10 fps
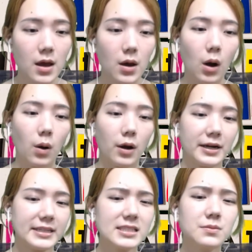Or
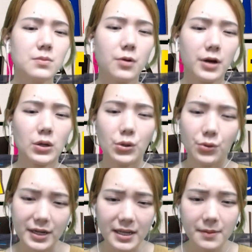is this more
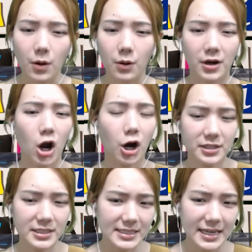creative or
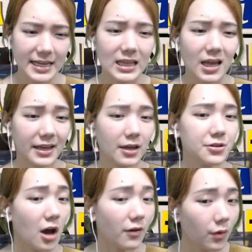artistic, like a
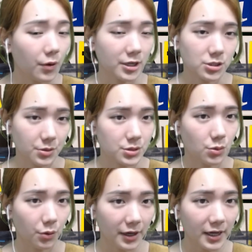novel or a short
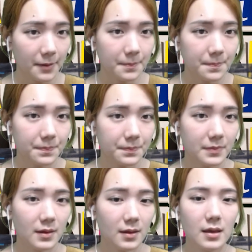story?
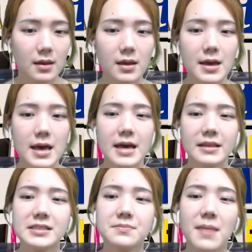
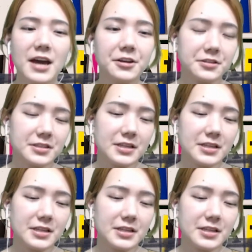This matters.